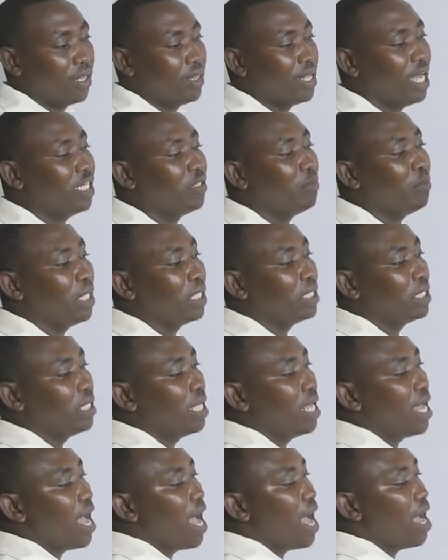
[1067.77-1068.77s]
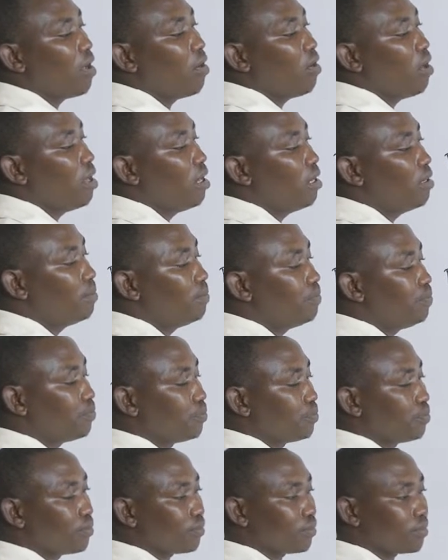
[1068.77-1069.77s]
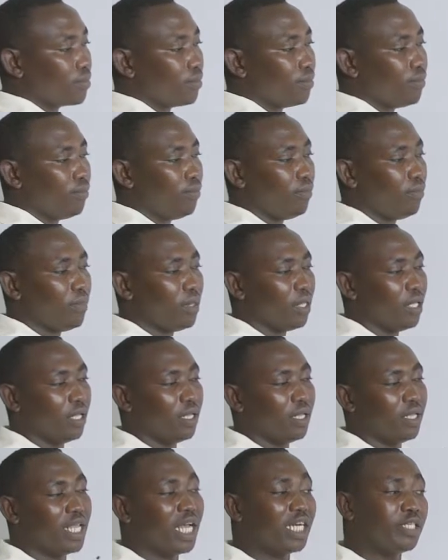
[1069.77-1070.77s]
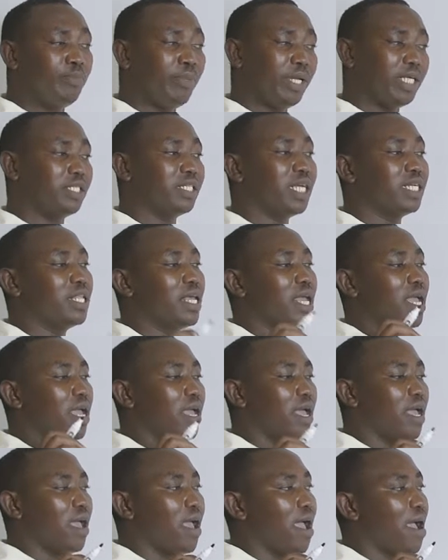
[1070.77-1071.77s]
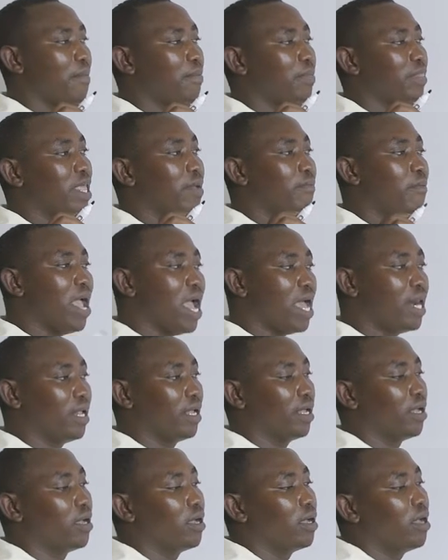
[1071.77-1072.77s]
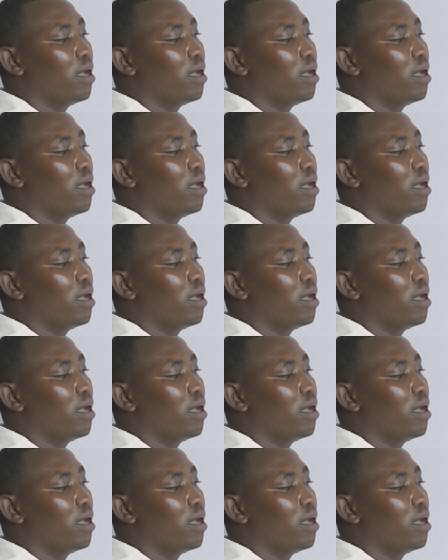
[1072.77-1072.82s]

That means the angle, that means that the bearing